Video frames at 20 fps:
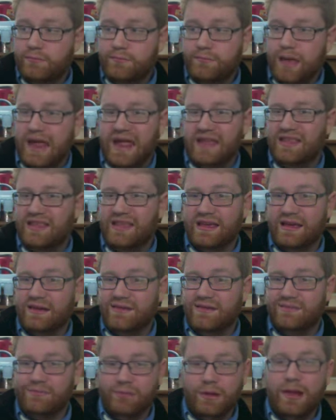
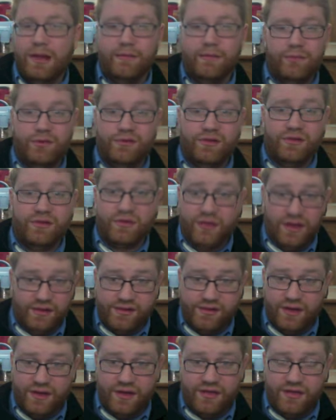painting, playing music,
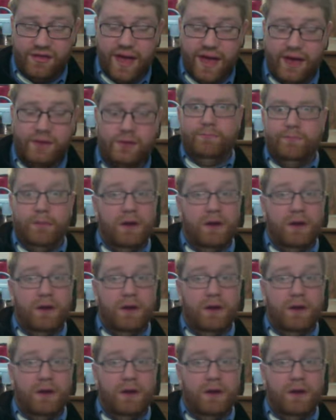things like that.